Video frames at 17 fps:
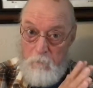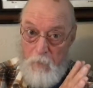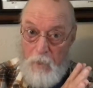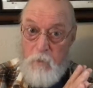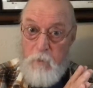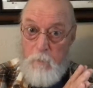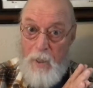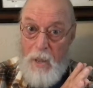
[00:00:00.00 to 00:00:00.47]

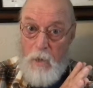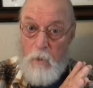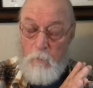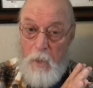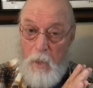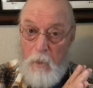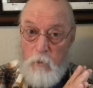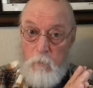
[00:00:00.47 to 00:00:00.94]
That's a
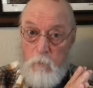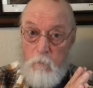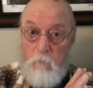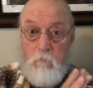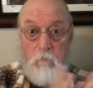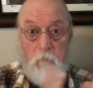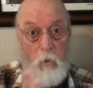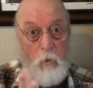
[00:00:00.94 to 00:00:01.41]
pattern match.
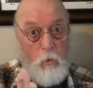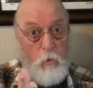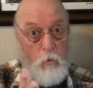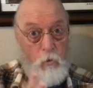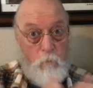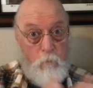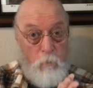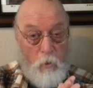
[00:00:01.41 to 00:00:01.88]

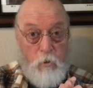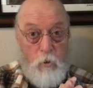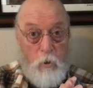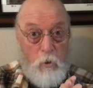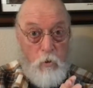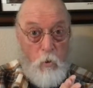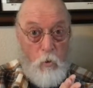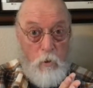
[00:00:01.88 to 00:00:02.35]
Delusion,
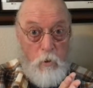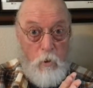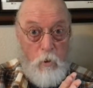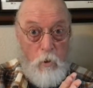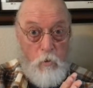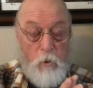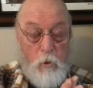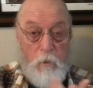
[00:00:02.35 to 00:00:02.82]
persecutory
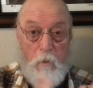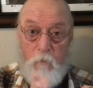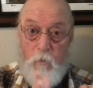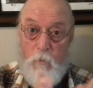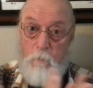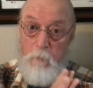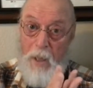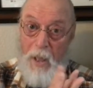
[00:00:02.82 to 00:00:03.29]
delusion. If
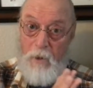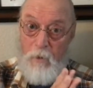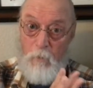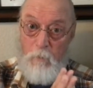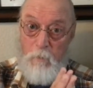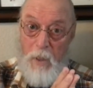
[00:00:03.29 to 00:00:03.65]
you pattern